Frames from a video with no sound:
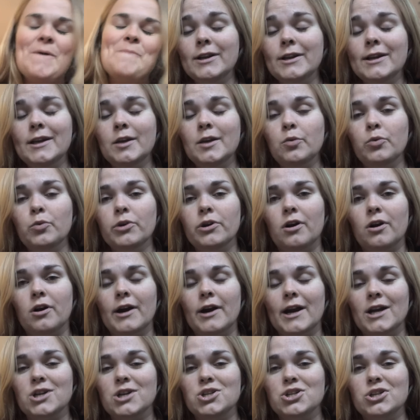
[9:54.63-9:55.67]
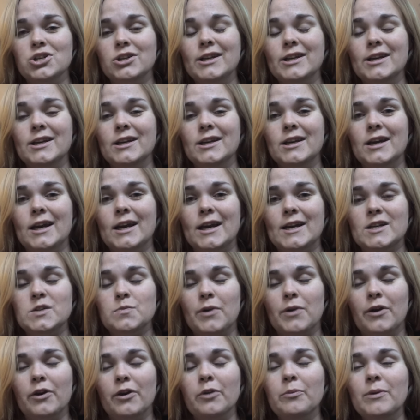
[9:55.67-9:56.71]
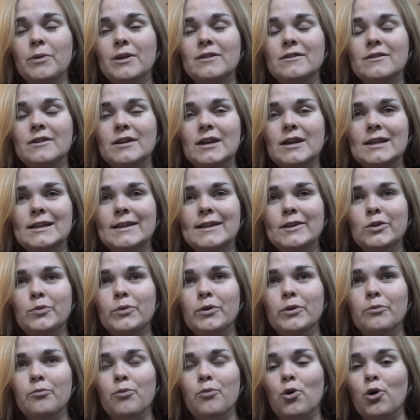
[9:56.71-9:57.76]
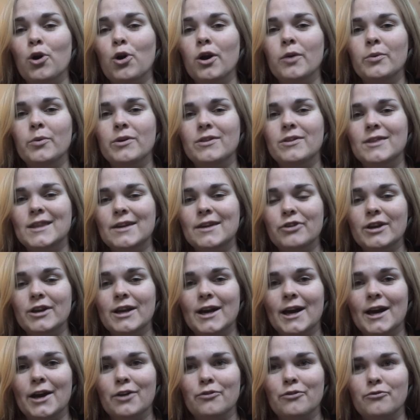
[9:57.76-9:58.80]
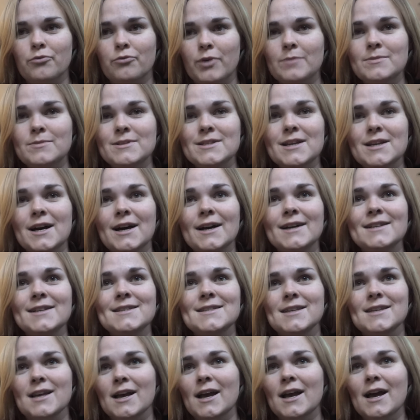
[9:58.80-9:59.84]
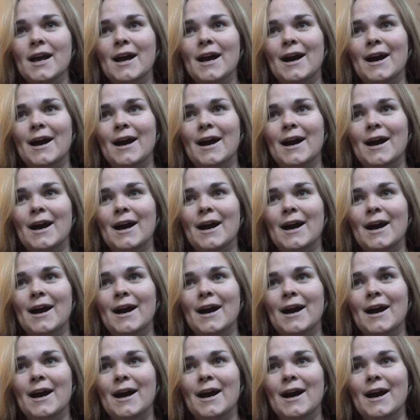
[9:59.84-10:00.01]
Currently, we are actually experimenting a little bit more with different kind of websites.